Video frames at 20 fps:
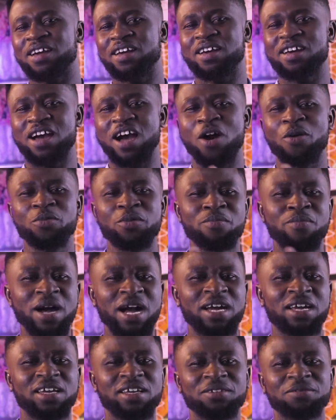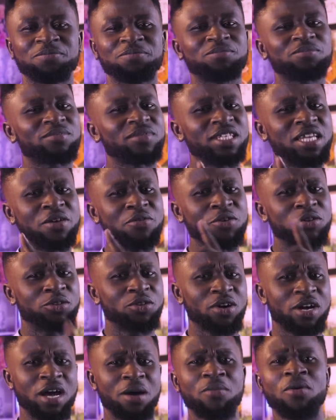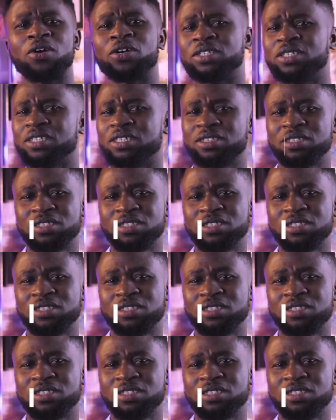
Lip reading: I'll be back. Then we talk about it.